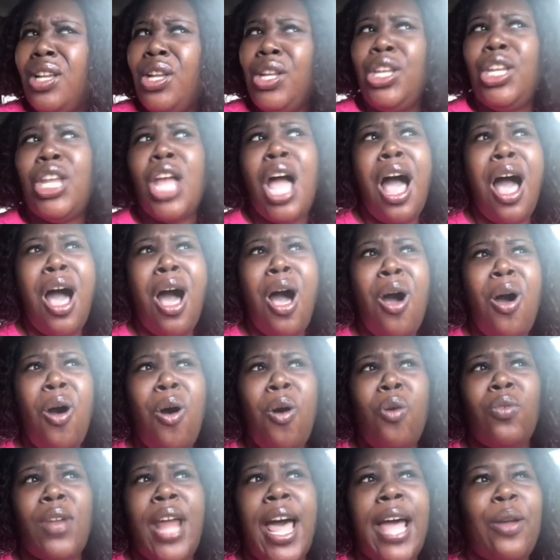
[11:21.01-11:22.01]

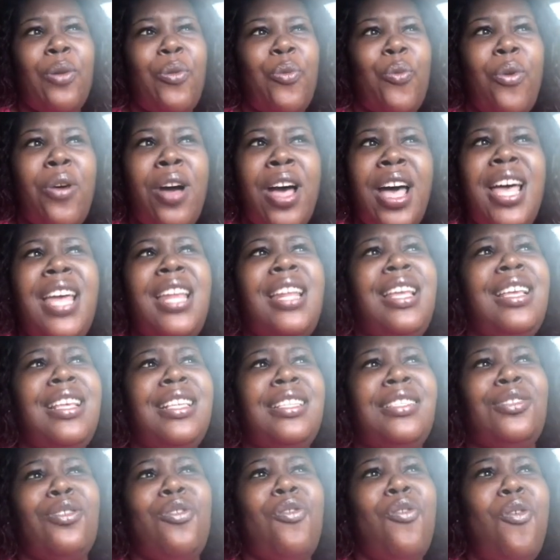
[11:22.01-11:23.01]
yo, like, what
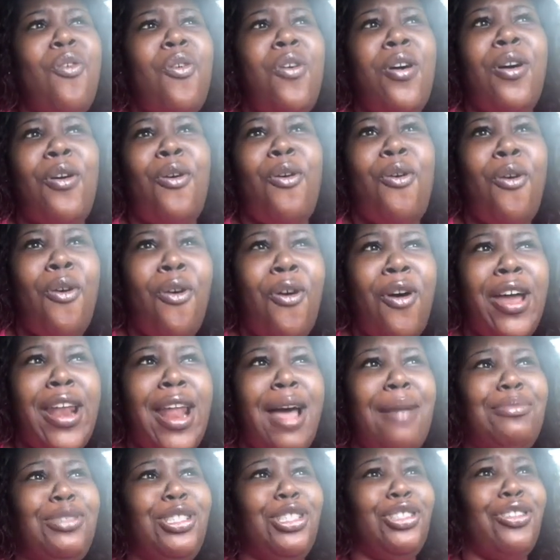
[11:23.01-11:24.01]
is going on?
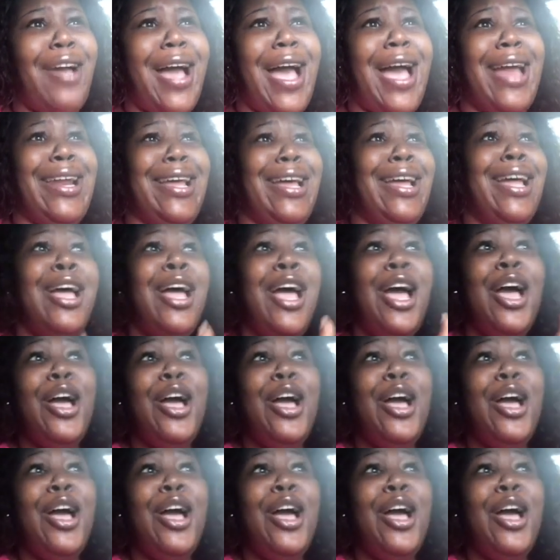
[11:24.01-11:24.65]
I'm trying to,